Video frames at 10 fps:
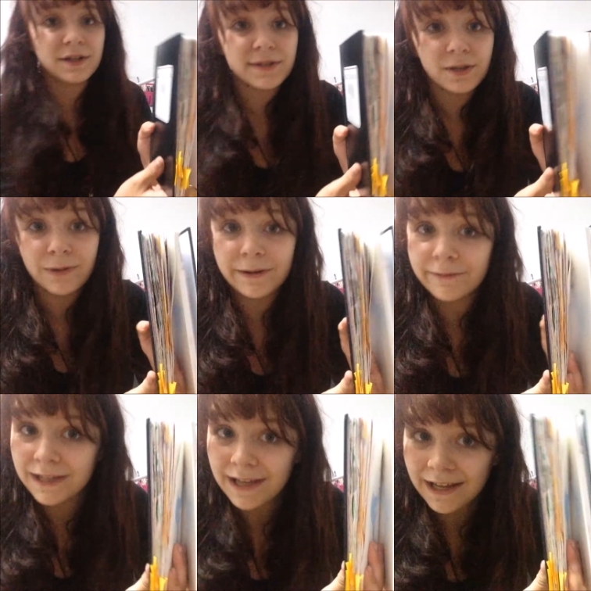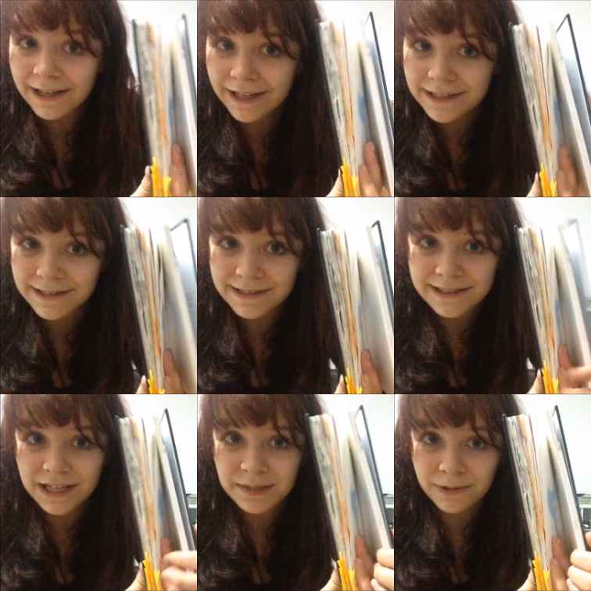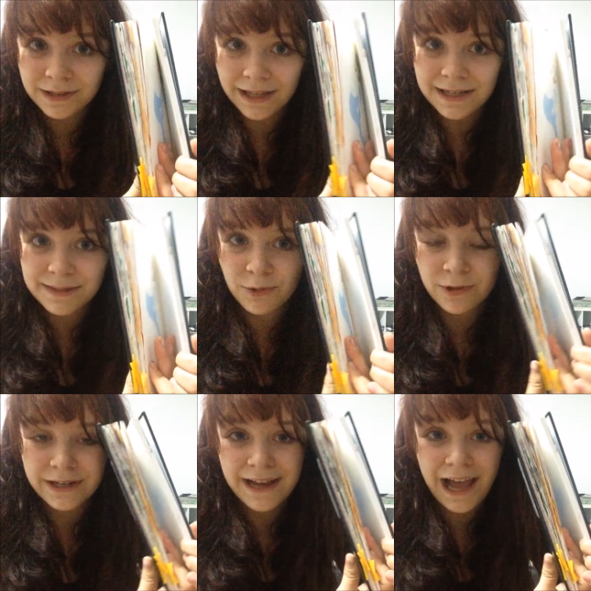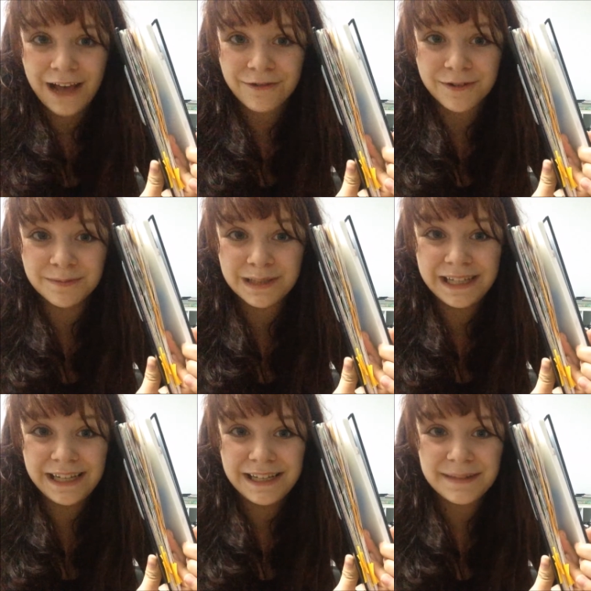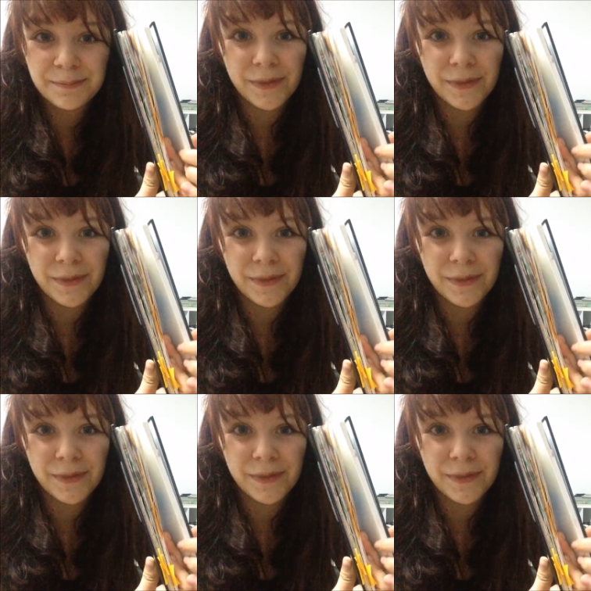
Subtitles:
So what we get is a sketchbook that is more than half complete,